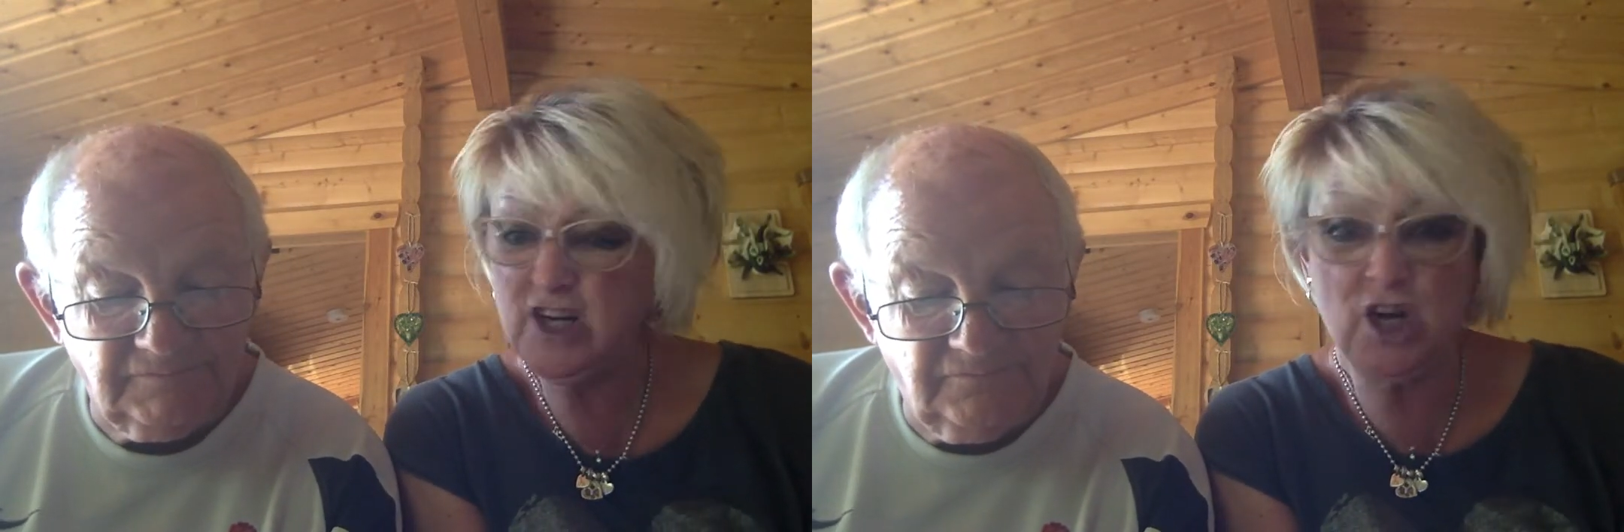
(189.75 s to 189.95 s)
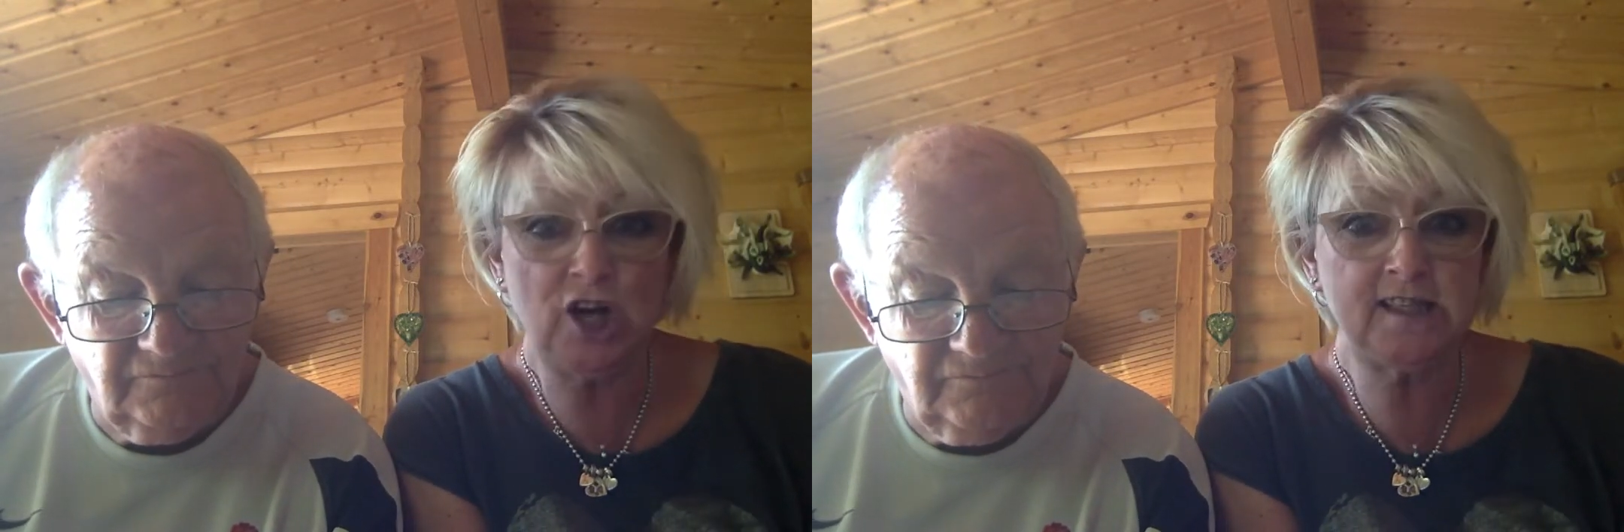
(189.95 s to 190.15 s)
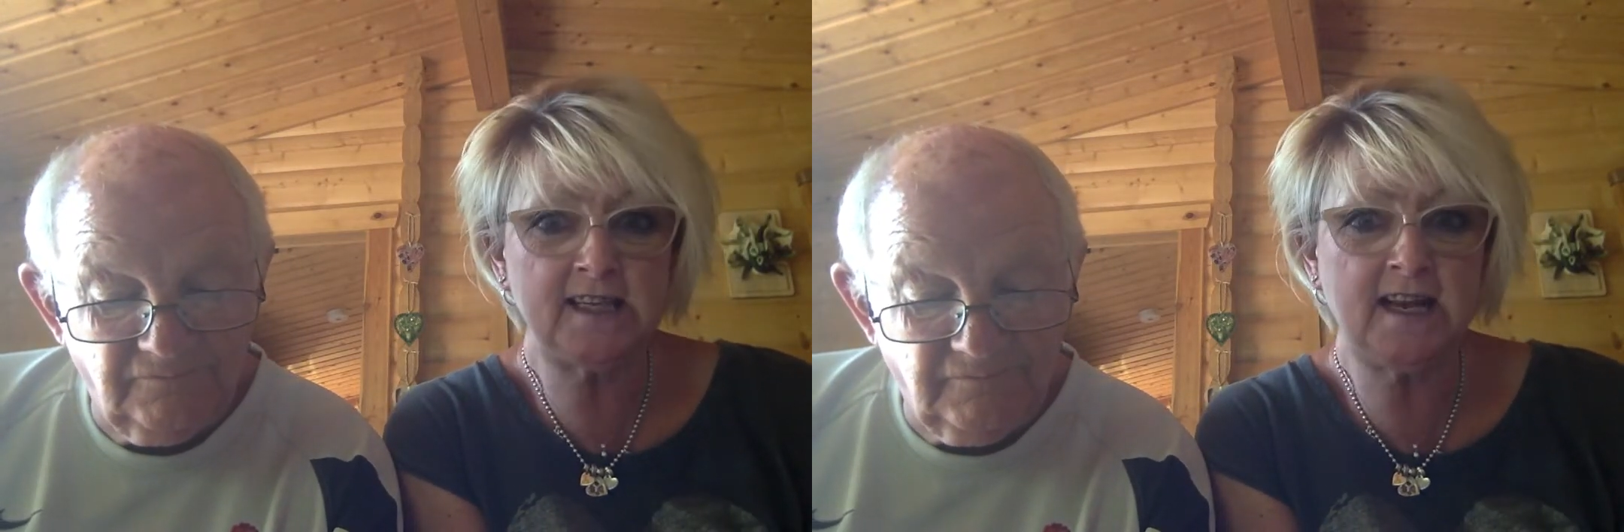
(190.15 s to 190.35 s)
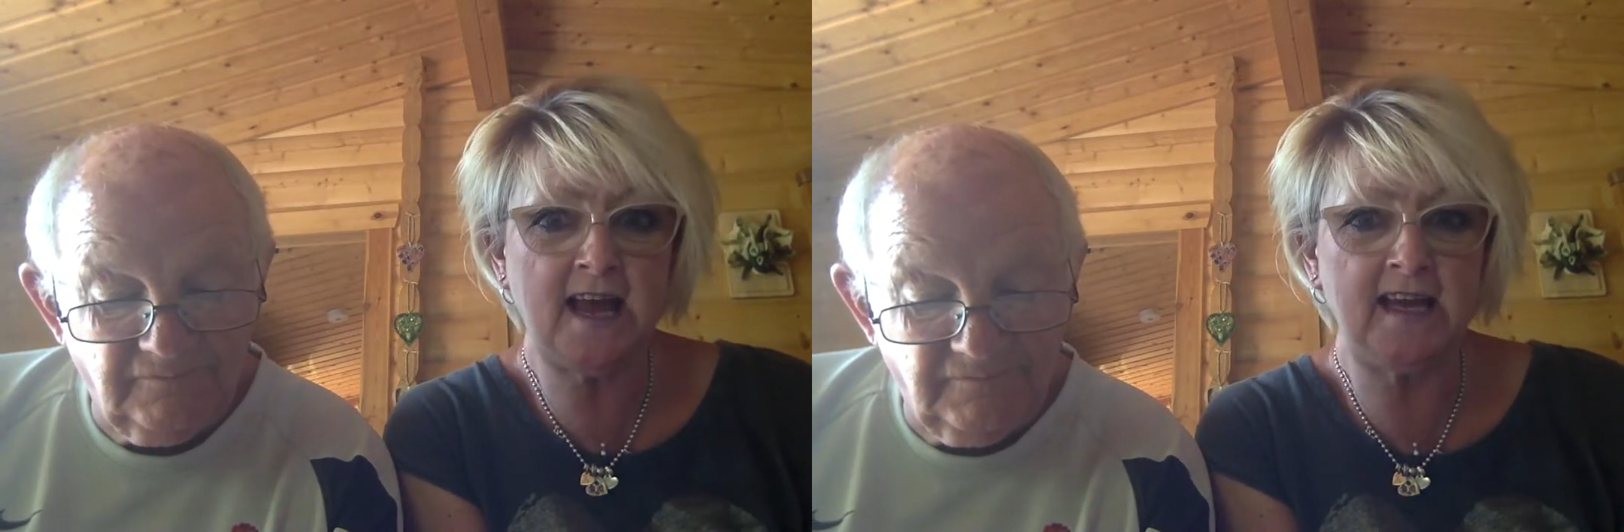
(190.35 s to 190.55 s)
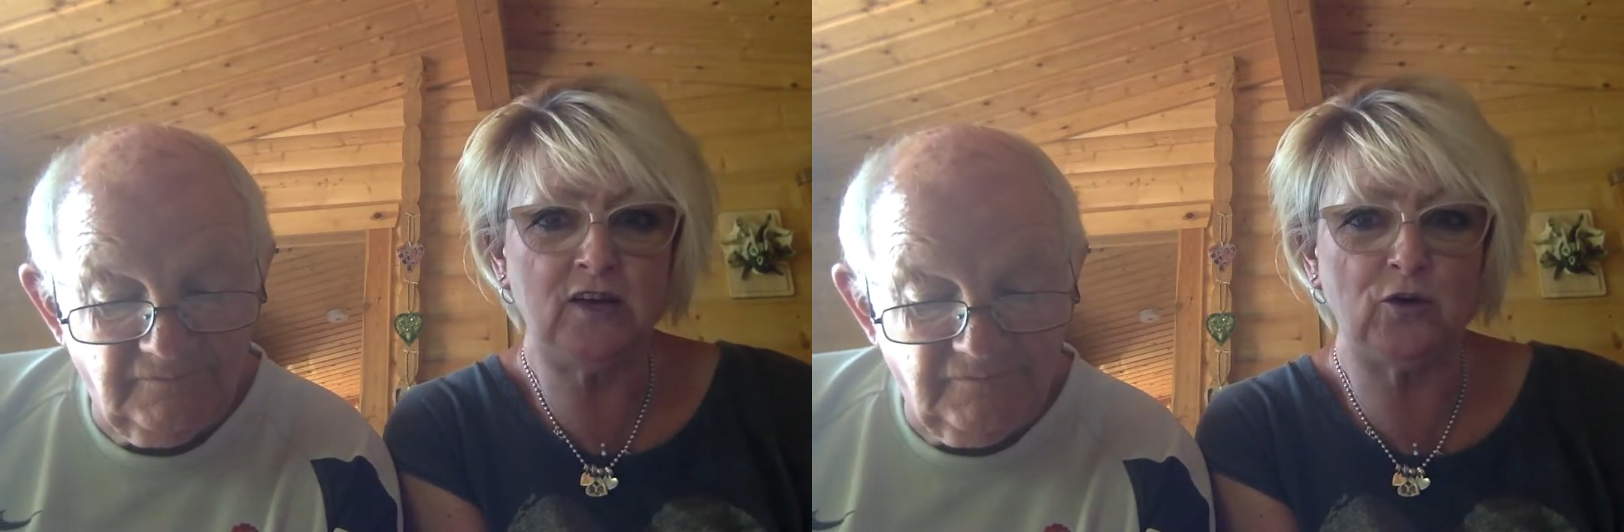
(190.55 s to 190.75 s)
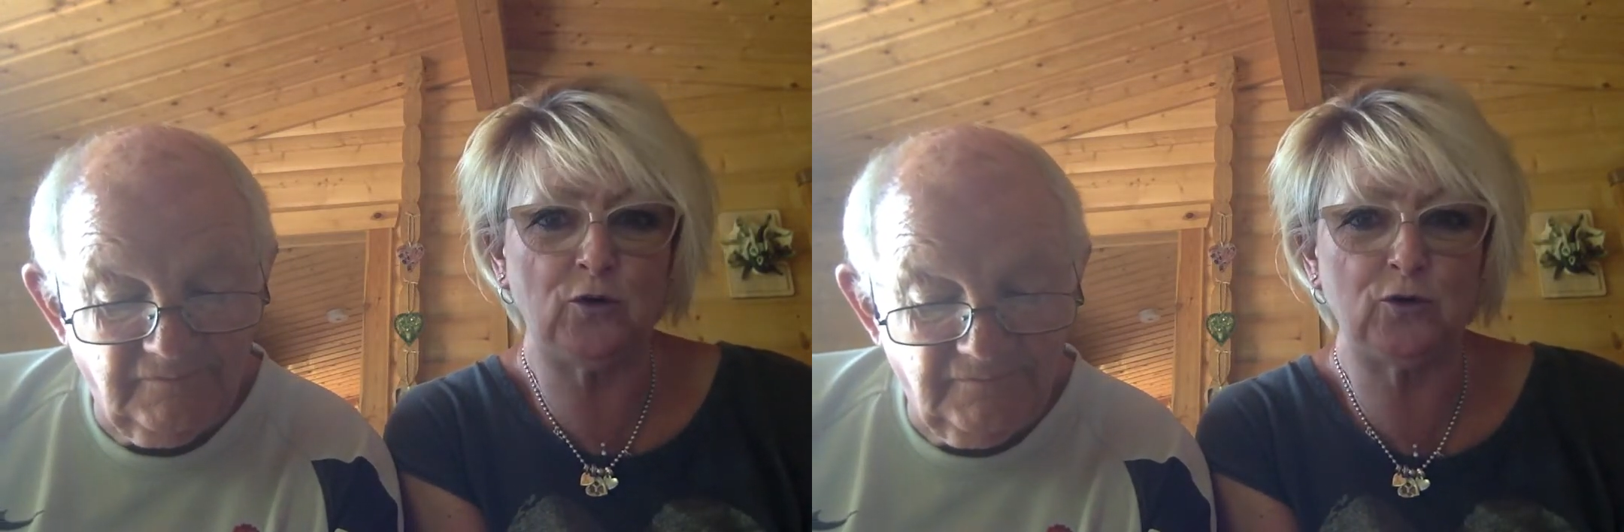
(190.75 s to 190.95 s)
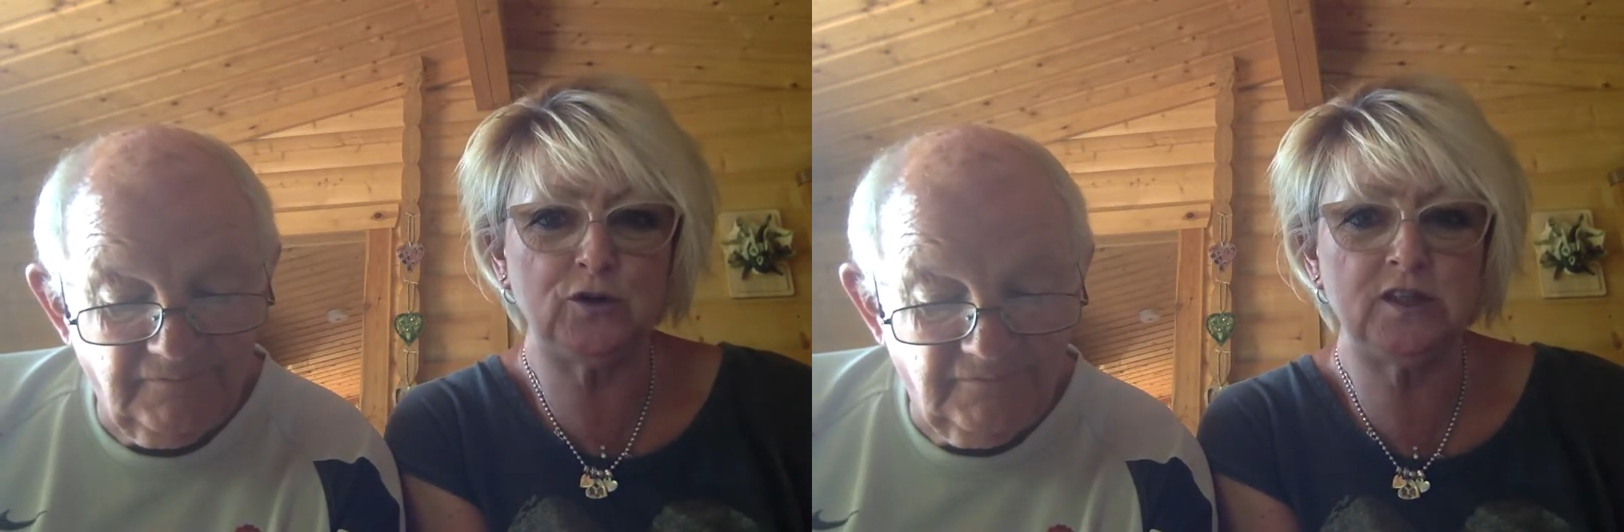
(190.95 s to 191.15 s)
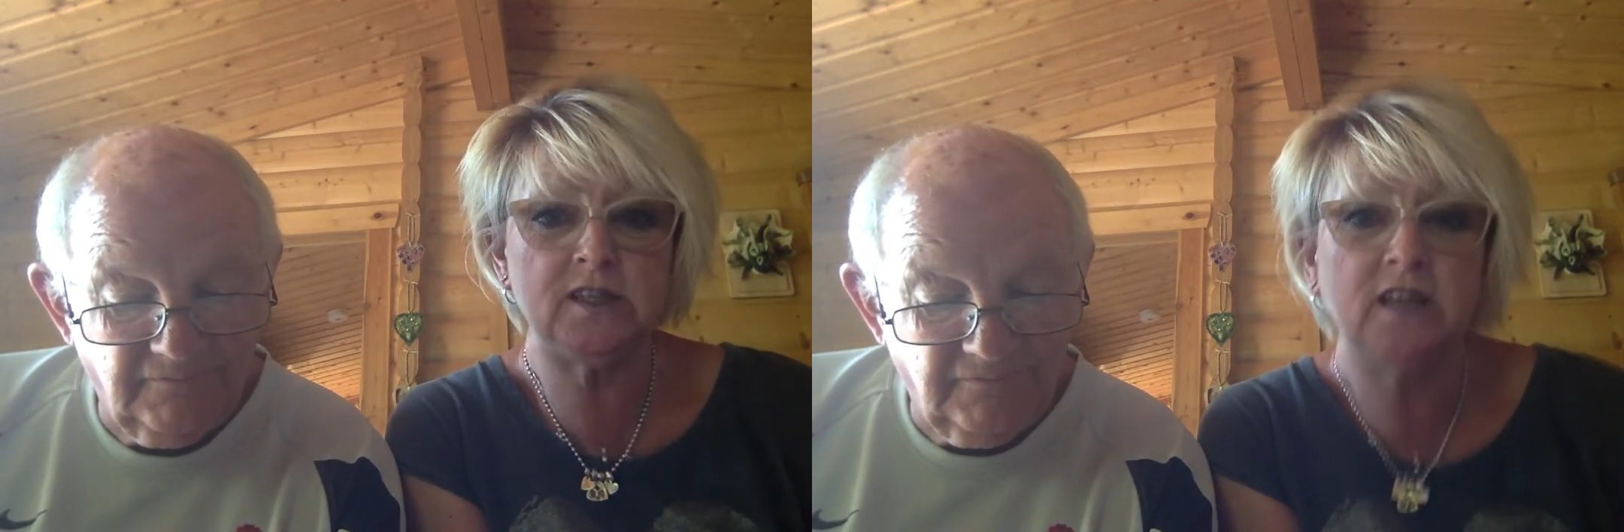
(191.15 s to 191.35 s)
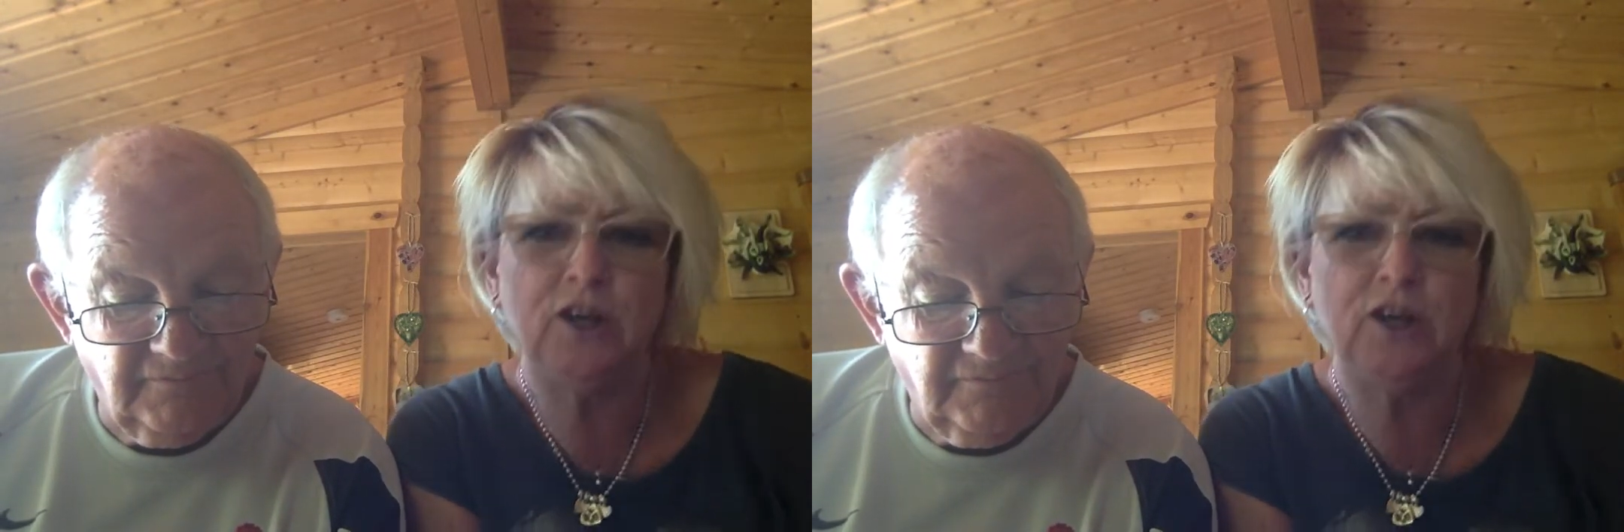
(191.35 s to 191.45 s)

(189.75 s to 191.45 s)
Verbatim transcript: nuts and acorns?